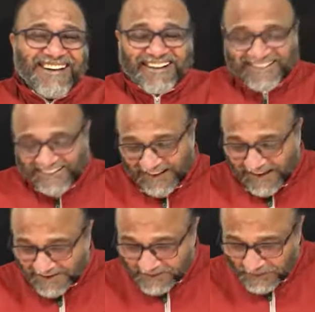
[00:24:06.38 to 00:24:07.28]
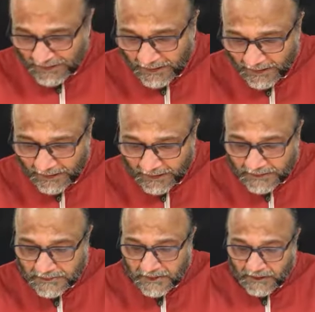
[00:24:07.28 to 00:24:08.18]
And the last one
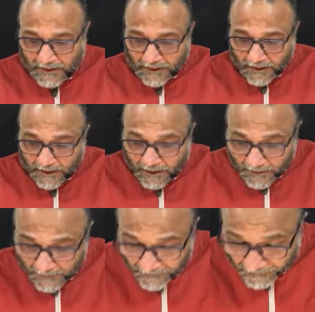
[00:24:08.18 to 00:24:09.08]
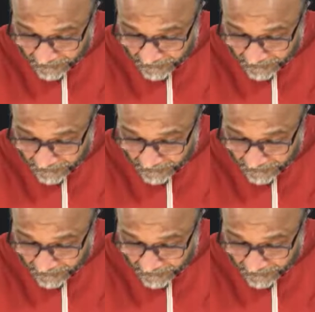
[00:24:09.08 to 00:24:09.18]
is uh,